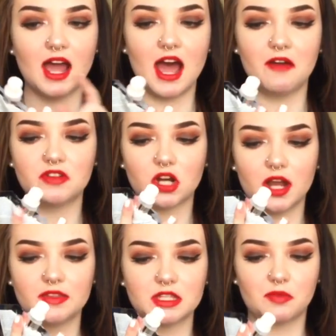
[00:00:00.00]
I have
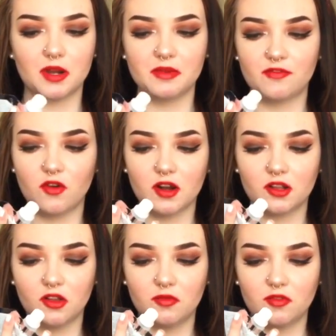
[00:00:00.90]
tried this brand before,
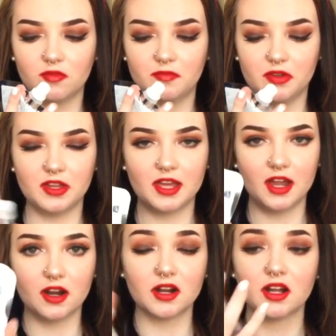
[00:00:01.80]
Global Beauty
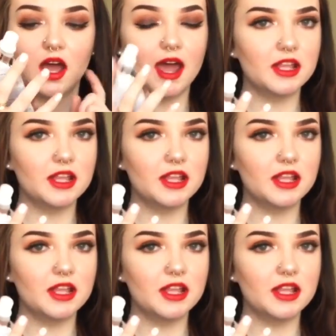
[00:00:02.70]
Care.